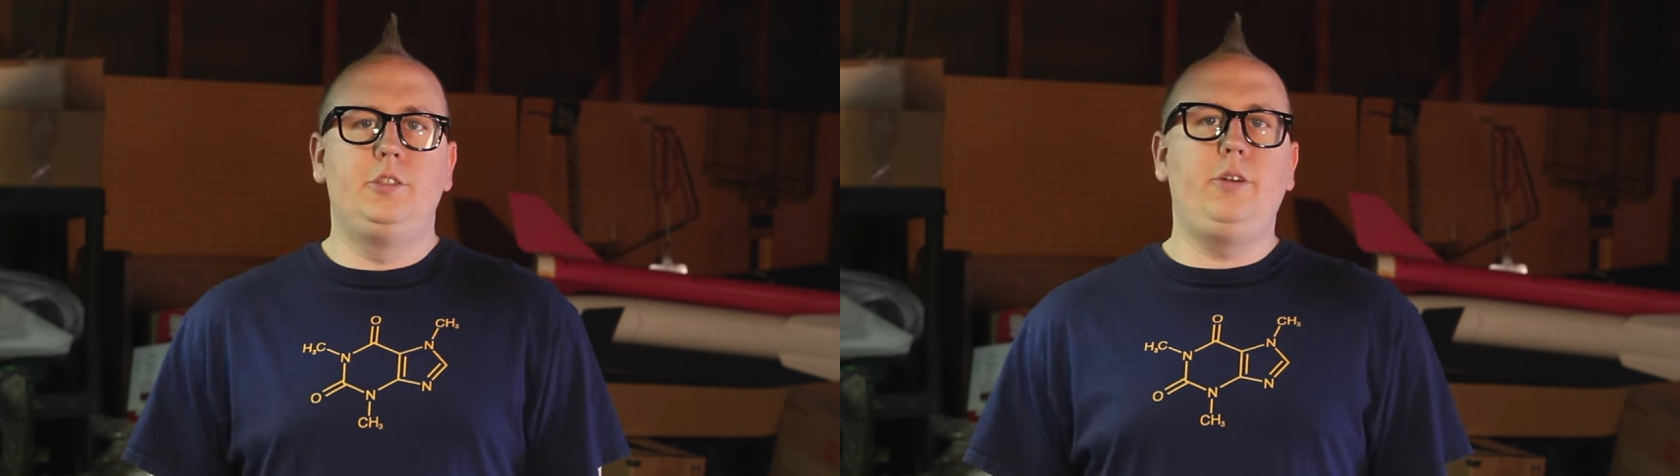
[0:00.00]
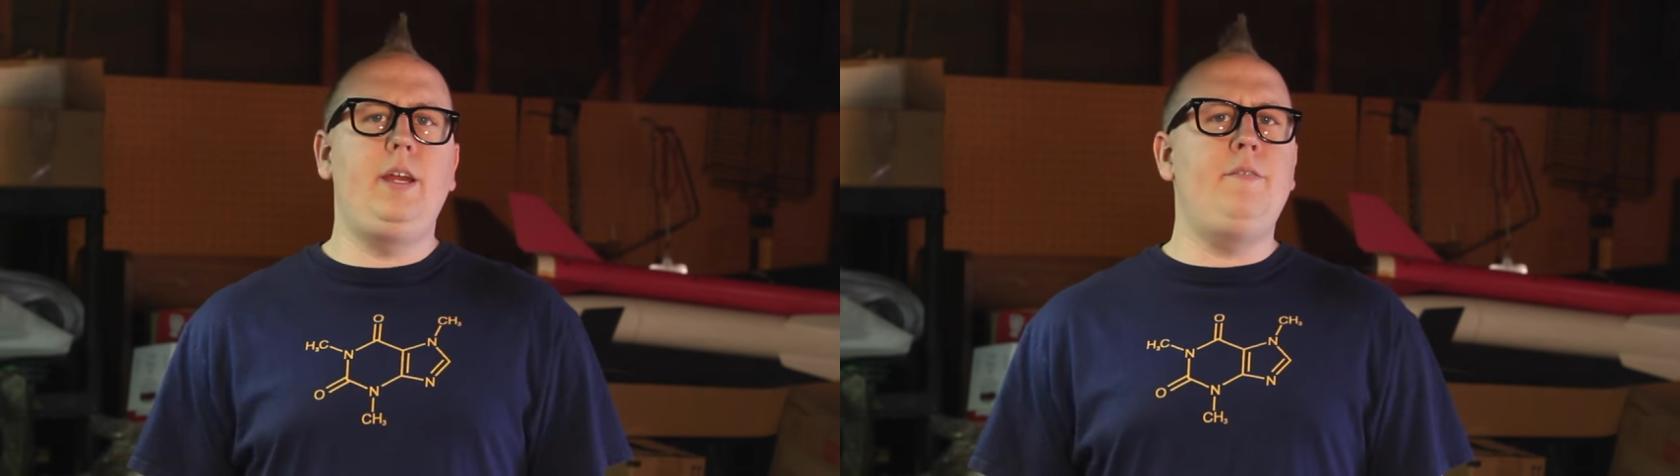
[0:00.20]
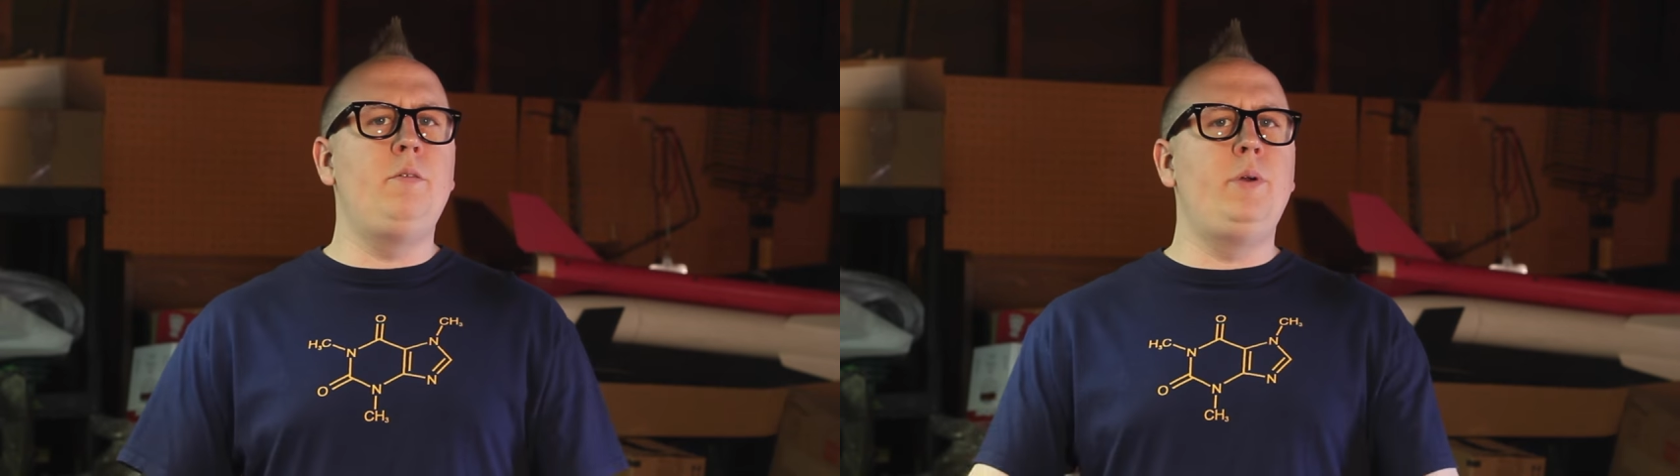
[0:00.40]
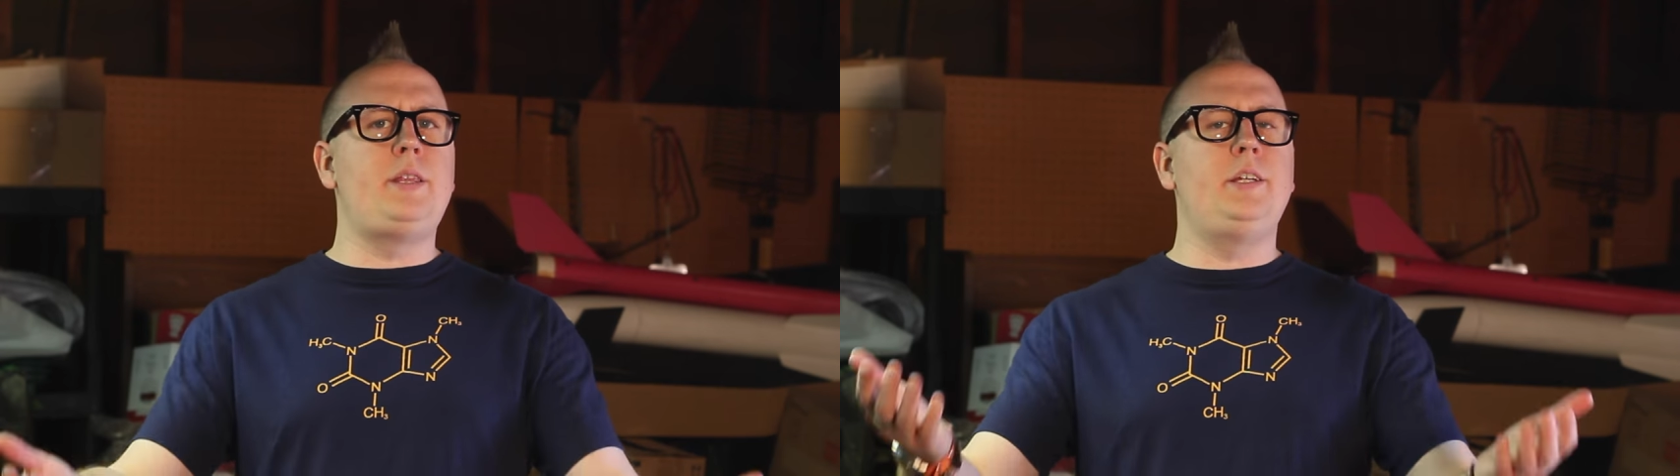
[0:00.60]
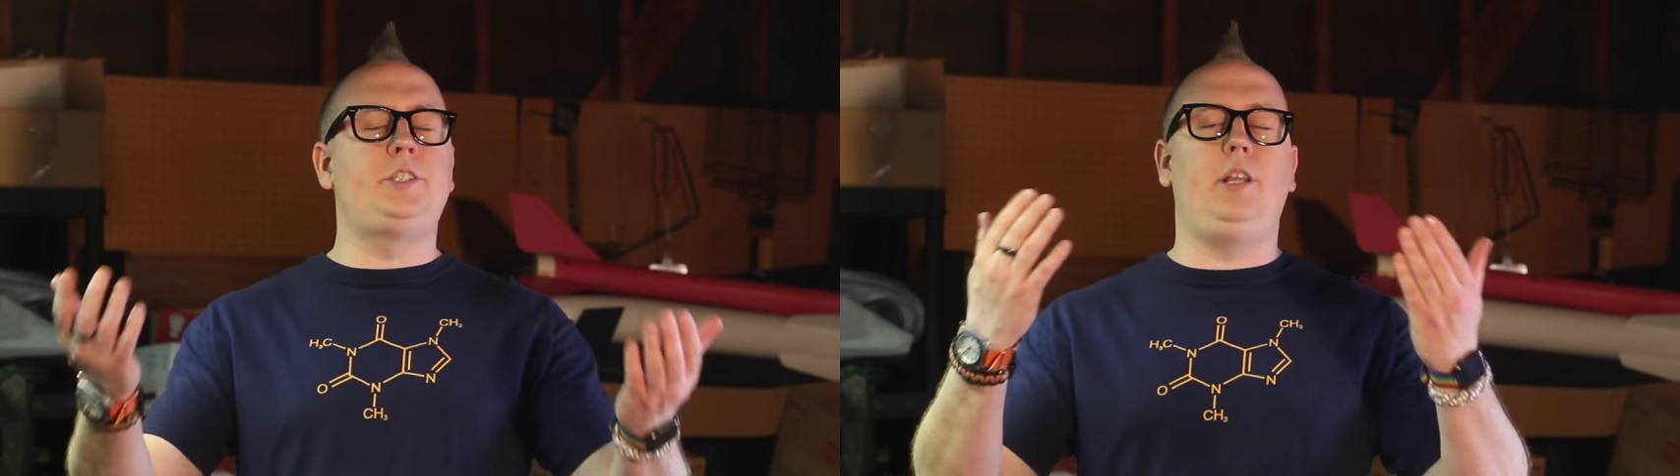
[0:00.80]
So even with
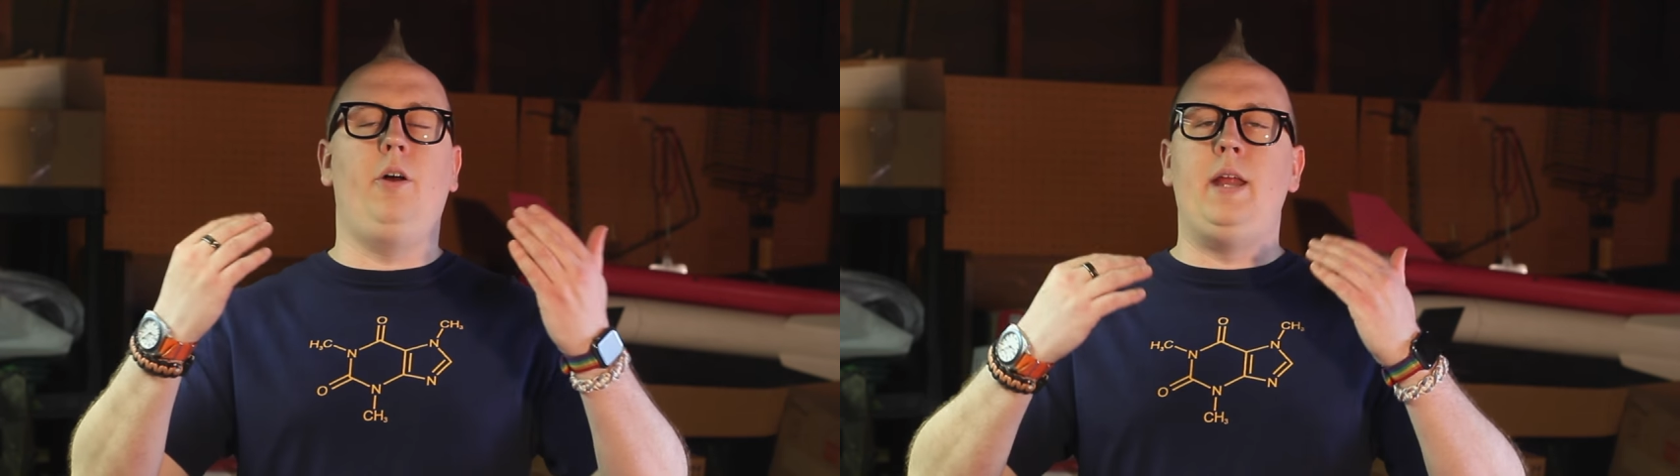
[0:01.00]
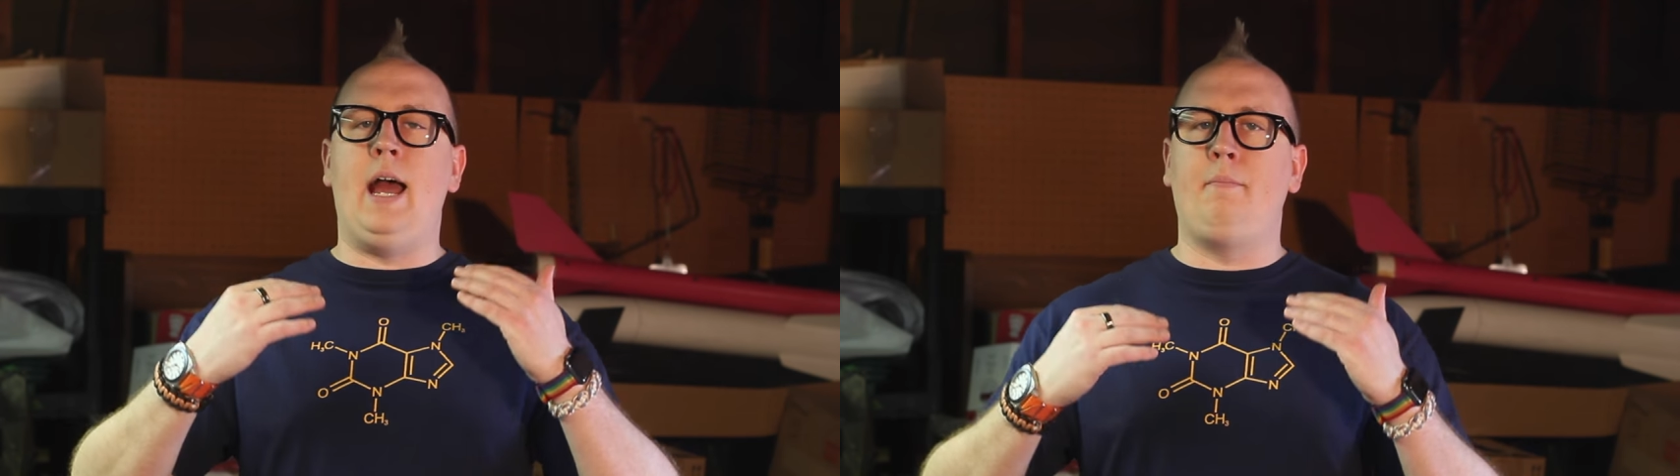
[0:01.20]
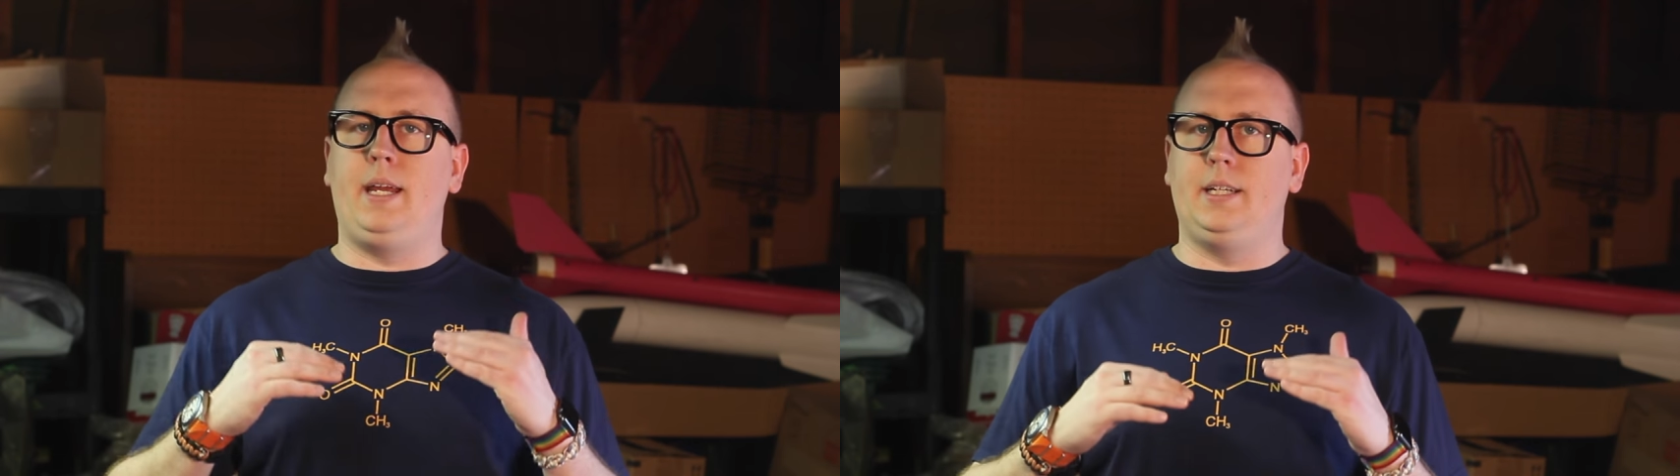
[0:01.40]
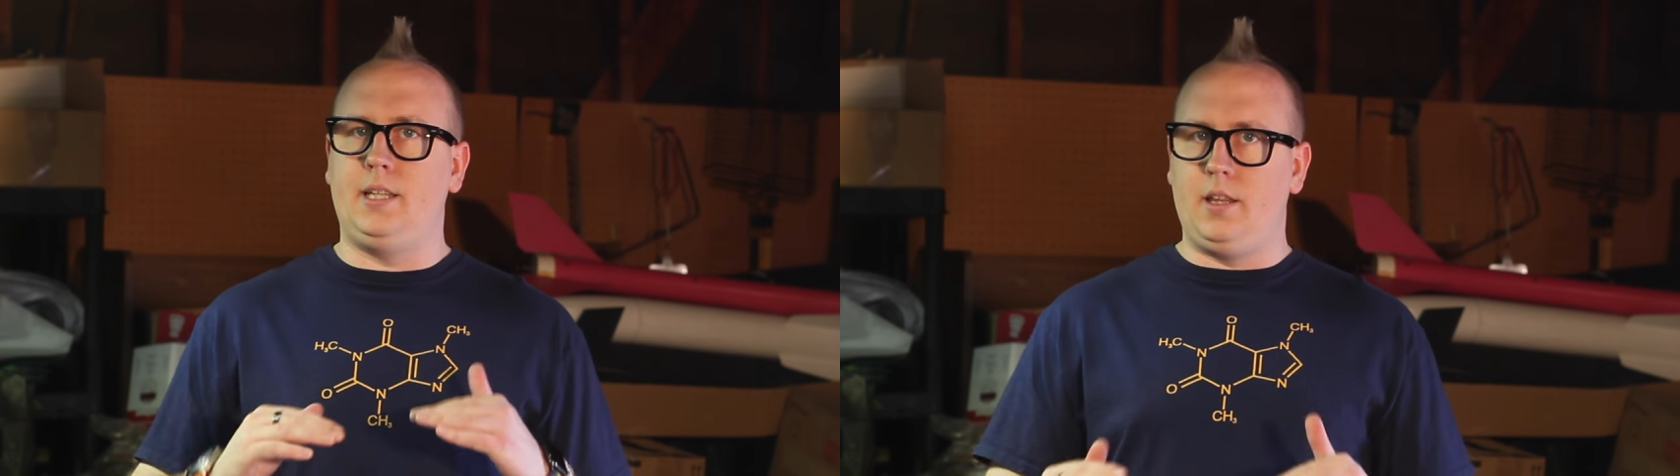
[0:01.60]
this slowdown because of